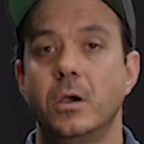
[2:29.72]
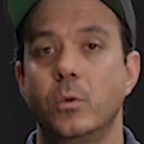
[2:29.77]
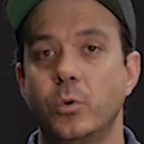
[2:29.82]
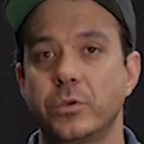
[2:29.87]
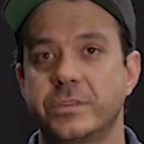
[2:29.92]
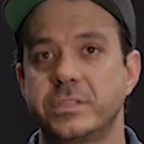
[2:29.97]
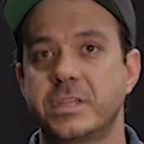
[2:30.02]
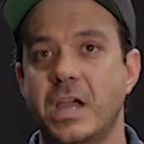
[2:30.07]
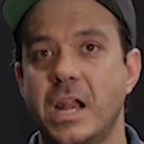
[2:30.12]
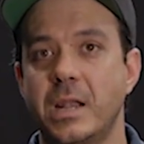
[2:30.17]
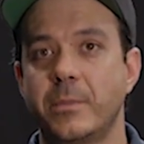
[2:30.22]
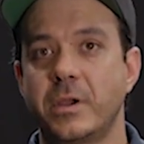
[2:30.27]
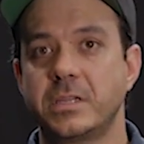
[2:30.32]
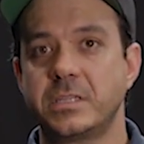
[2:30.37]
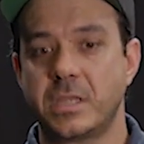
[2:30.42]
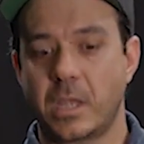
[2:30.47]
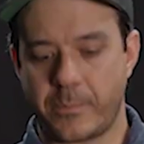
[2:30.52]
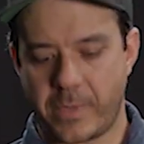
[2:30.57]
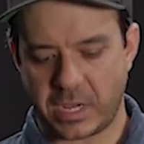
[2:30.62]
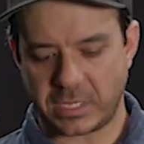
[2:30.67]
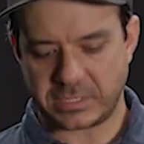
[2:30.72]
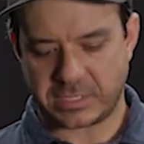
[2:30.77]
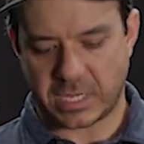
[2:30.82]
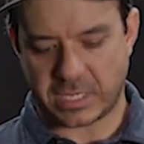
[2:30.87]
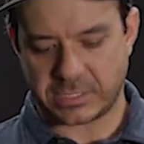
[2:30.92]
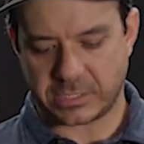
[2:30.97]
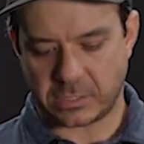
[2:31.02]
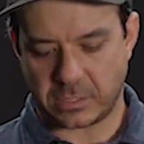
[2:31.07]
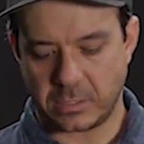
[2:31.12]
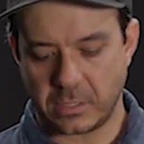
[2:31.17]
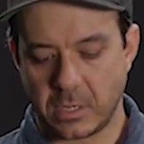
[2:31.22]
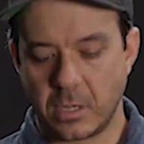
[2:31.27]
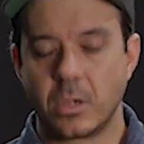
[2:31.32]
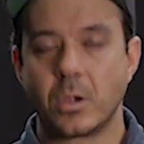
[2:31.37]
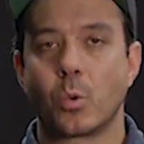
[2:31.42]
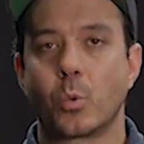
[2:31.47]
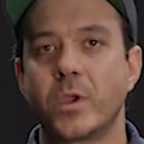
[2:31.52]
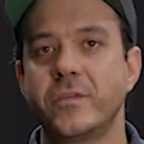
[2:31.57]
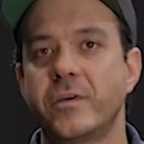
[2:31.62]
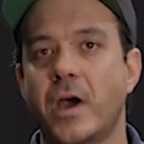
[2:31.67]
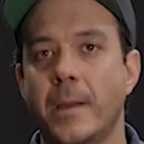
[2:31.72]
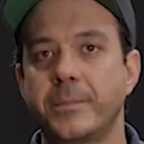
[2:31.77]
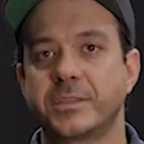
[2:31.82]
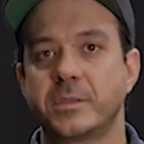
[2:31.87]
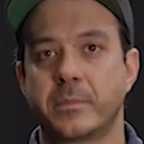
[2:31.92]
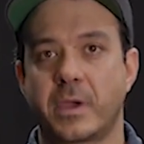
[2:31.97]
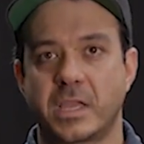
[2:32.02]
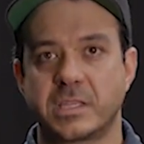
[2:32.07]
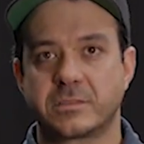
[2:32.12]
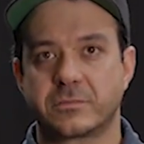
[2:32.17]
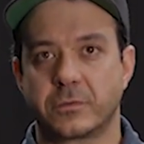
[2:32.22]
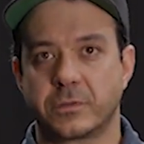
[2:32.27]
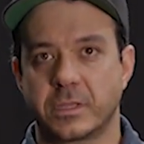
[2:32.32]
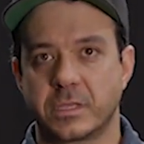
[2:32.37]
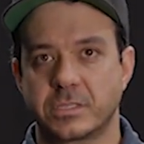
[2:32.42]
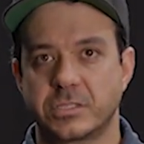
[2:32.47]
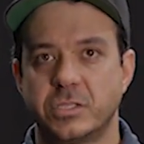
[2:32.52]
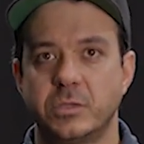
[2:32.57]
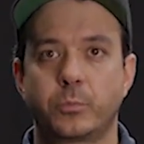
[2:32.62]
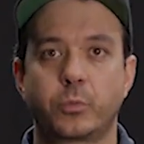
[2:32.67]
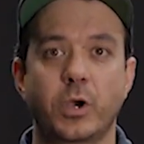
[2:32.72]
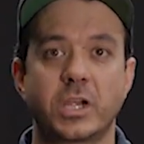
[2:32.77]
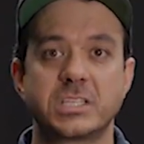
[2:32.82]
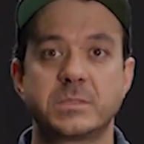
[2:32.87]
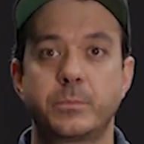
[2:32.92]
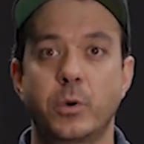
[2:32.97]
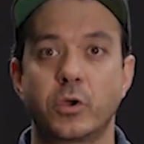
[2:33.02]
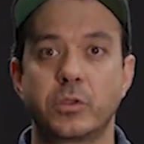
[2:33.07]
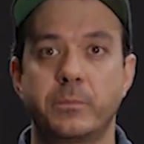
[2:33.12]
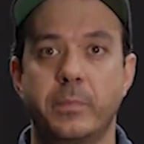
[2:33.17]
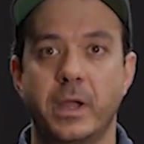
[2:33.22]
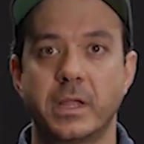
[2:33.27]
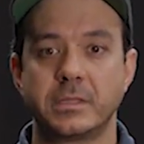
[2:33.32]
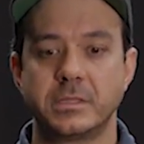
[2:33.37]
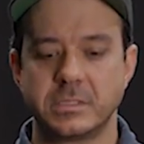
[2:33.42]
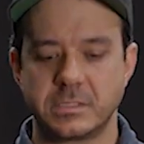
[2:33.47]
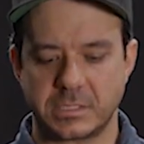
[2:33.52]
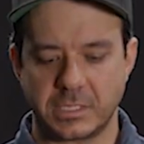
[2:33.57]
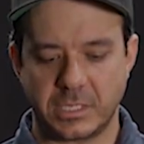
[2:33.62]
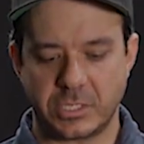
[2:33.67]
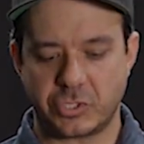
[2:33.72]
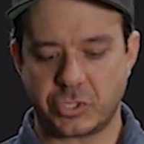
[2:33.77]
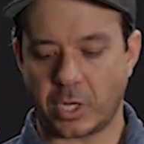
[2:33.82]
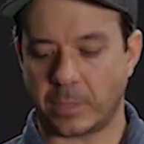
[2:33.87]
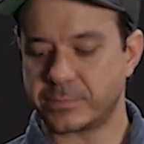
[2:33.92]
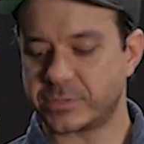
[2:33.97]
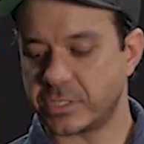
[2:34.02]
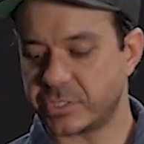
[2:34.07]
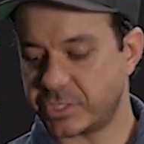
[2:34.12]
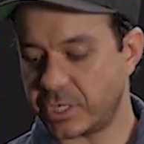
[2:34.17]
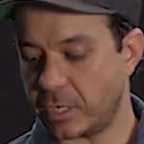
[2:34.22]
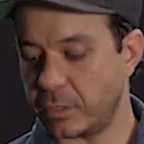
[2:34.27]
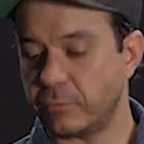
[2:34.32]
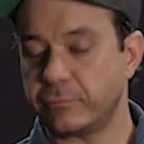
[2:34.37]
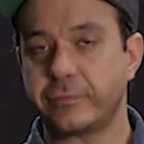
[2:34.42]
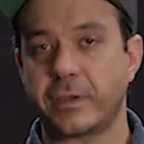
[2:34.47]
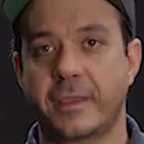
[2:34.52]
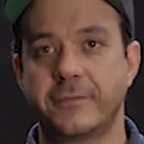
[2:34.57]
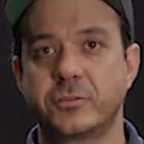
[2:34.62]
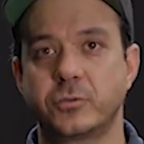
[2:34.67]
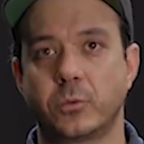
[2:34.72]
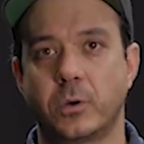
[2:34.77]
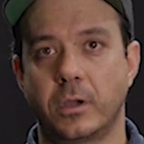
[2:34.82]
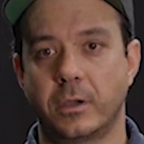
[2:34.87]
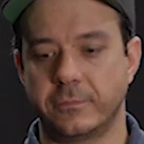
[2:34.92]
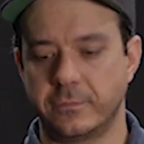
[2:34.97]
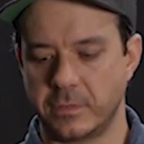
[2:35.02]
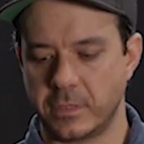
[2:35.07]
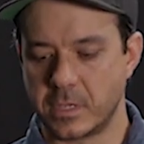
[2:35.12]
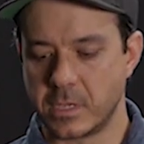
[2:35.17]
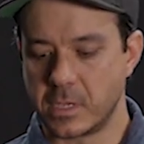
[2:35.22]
With the Dynamite DMX tester, we've optimized for this. You press both buttons, it jumps to channel 512.